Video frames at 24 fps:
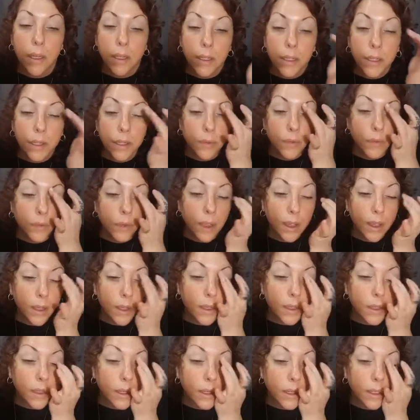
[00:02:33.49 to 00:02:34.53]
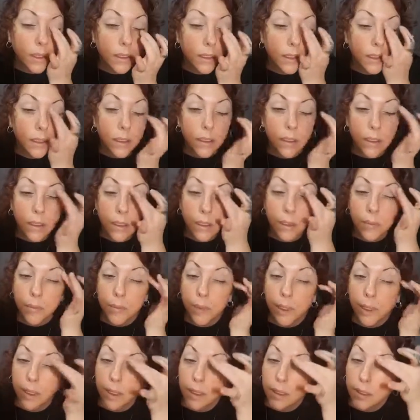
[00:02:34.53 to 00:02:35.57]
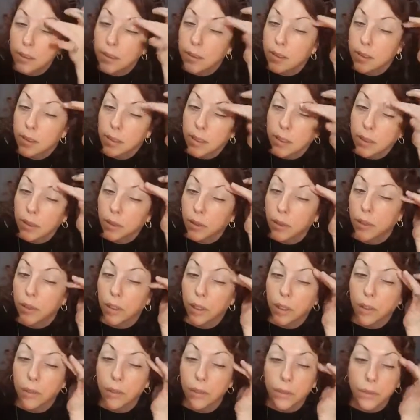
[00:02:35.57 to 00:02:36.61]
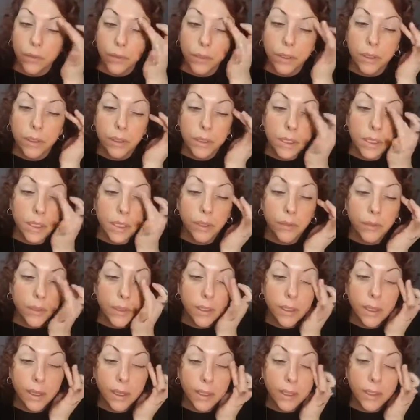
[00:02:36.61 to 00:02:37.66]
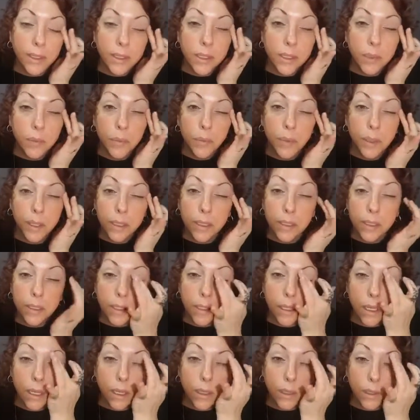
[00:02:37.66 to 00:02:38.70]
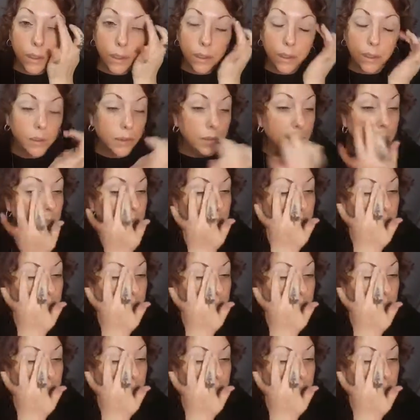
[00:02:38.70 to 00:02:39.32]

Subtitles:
So I've got my concealer all over to give a nice base color.